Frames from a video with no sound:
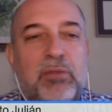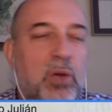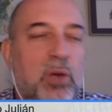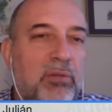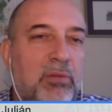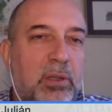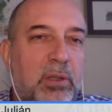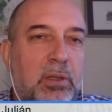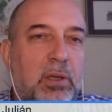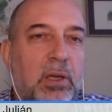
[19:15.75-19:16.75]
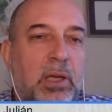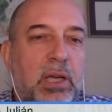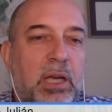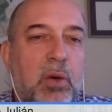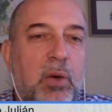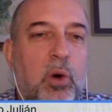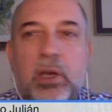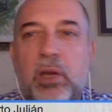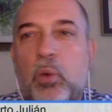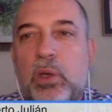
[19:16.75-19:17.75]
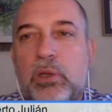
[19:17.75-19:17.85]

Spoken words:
have a work in which